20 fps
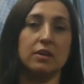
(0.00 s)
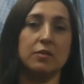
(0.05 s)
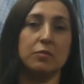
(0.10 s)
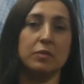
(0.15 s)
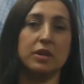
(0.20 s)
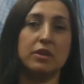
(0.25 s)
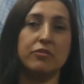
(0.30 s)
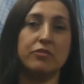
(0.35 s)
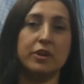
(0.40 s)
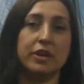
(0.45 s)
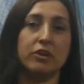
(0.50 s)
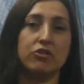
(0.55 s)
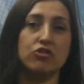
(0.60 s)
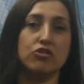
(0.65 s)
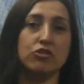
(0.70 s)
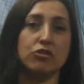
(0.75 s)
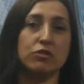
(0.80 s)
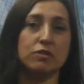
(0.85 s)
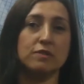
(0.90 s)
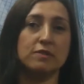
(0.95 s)

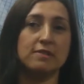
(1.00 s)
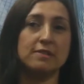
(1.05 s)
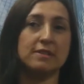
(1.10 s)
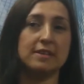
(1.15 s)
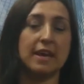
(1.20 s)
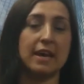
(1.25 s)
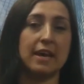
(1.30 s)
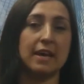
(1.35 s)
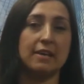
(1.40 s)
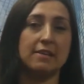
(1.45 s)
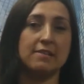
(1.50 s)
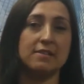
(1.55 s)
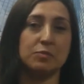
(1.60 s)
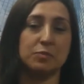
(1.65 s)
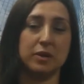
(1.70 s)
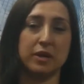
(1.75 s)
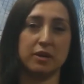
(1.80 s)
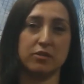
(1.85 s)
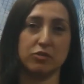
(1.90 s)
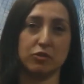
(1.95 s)
manufacturers and
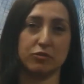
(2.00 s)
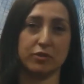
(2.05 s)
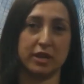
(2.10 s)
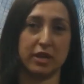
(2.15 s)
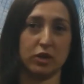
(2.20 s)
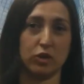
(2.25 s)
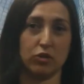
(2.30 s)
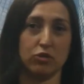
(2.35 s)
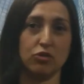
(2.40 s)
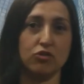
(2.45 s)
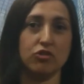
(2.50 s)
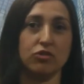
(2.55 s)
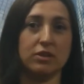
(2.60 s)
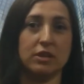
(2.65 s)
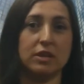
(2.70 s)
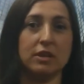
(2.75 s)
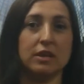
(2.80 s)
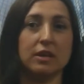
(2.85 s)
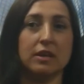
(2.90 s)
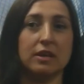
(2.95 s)
suppliers of air
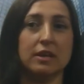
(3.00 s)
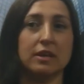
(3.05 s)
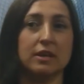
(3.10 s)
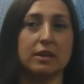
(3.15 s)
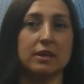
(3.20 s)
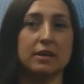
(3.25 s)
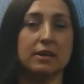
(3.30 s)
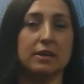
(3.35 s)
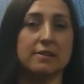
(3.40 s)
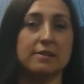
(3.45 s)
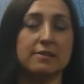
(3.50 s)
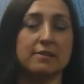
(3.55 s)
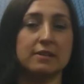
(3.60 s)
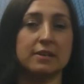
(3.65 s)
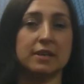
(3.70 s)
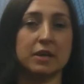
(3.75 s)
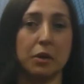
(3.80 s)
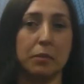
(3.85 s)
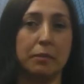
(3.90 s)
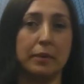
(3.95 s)
conditioning
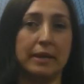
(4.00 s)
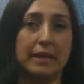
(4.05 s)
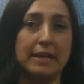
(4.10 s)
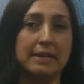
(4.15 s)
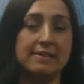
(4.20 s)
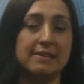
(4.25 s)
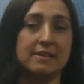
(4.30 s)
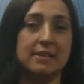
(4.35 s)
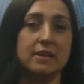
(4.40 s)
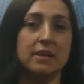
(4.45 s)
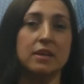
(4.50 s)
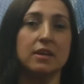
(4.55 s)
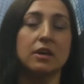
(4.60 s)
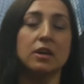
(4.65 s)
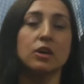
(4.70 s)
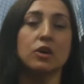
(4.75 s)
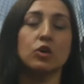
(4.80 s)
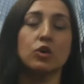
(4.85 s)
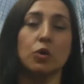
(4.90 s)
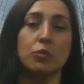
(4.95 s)
companies,
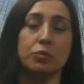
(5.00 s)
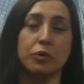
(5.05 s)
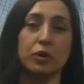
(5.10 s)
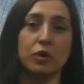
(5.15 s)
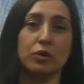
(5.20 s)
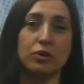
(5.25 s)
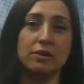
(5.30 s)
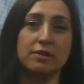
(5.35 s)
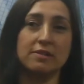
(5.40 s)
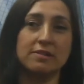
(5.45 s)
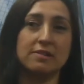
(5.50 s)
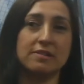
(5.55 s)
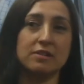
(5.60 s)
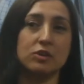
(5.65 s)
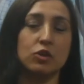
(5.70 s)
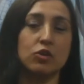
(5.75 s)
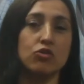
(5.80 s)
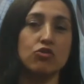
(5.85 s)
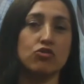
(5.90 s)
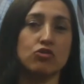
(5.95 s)
components,
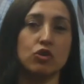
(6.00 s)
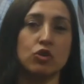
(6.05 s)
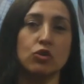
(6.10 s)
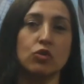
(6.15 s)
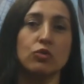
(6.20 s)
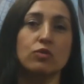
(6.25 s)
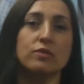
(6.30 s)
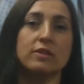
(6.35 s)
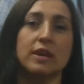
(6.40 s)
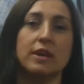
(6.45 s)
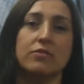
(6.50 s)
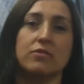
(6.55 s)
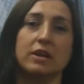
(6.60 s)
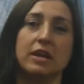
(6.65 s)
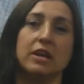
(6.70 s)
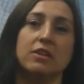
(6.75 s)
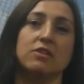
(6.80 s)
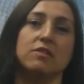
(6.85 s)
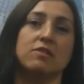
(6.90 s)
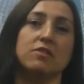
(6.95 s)
controls and
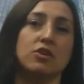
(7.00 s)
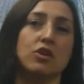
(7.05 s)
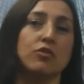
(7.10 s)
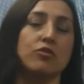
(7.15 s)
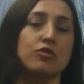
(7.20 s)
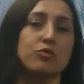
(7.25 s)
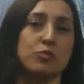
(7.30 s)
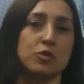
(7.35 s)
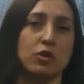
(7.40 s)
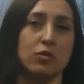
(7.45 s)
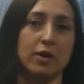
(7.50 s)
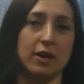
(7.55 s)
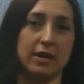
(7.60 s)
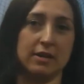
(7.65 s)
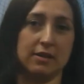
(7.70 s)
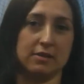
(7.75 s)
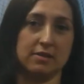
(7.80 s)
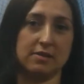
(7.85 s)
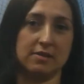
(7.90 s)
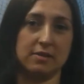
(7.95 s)
related service
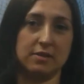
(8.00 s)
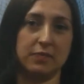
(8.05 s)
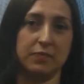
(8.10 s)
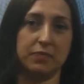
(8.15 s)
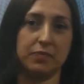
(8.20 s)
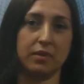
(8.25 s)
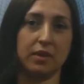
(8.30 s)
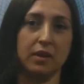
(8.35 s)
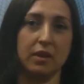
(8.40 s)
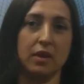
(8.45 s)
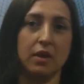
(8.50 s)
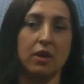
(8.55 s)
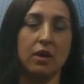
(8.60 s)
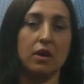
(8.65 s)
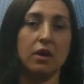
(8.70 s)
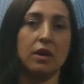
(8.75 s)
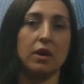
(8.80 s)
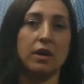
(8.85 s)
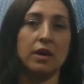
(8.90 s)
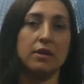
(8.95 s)
providers,
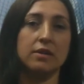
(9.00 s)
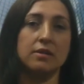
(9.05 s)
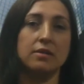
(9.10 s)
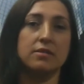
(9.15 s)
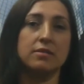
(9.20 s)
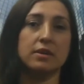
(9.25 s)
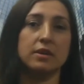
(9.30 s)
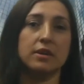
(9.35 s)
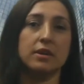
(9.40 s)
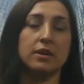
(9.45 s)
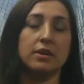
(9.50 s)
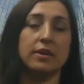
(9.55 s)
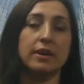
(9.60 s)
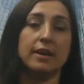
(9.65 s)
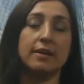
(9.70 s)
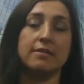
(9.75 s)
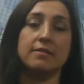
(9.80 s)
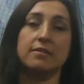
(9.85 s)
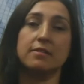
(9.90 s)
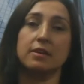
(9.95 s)
and
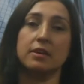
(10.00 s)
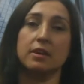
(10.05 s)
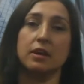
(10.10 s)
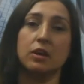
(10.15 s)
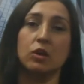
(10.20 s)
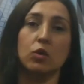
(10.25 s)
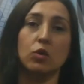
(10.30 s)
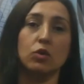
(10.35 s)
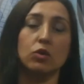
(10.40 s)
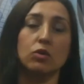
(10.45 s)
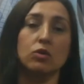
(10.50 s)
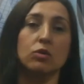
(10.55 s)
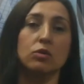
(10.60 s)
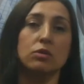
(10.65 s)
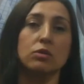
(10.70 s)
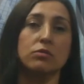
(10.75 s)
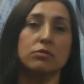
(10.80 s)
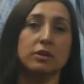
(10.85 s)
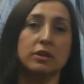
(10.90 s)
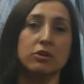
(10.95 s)
at
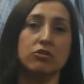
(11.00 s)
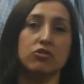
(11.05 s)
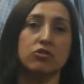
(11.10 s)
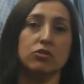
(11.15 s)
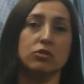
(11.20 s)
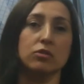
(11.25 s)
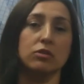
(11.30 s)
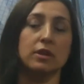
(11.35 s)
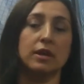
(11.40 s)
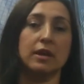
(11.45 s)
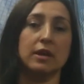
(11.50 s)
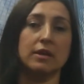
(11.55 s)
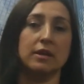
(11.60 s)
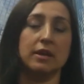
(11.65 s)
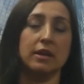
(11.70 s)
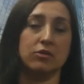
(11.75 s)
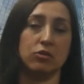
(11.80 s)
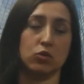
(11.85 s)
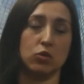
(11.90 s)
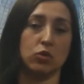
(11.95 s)
local, regional and
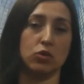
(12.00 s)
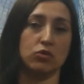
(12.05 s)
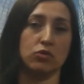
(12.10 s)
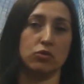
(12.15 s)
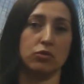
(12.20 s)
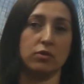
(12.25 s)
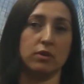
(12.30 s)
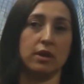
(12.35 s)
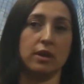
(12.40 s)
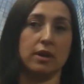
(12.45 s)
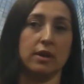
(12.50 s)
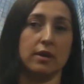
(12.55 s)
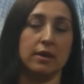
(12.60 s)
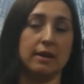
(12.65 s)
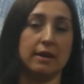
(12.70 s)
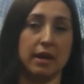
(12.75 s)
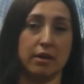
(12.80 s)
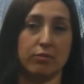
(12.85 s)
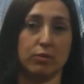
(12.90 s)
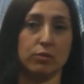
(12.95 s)
headquarter
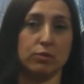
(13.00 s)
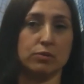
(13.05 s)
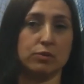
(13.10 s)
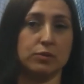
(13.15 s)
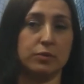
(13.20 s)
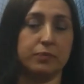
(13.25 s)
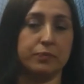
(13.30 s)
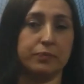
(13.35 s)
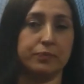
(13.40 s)
levels.